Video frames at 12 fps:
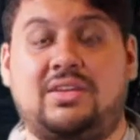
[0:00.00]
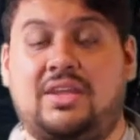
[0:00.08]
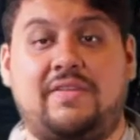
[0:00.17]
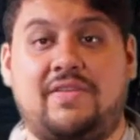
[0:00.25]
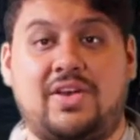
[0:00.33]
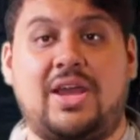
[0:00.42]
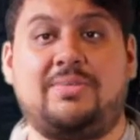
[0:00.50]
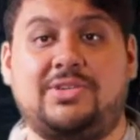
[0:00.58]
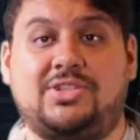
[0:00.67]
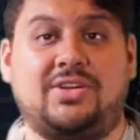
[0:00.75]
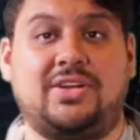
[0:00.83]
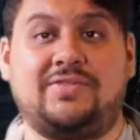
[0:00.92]
If you're not
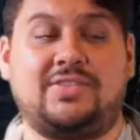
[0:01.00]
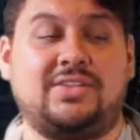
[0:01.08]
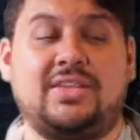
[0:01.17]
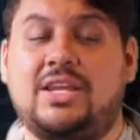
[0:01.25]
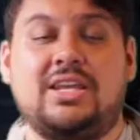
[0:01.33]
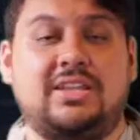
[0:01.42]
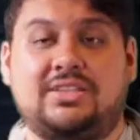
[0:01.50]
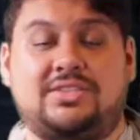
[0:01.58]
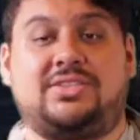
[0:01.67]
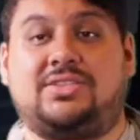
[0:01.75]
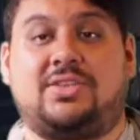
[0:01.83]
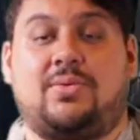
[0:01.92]
mature enough to,
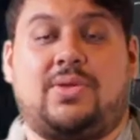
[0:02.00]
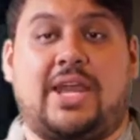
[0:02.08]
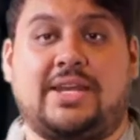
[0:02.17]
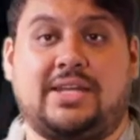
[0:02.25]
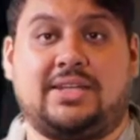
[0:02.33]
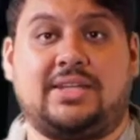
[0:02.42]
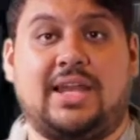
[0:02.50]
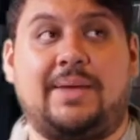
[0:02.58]
just don't get it.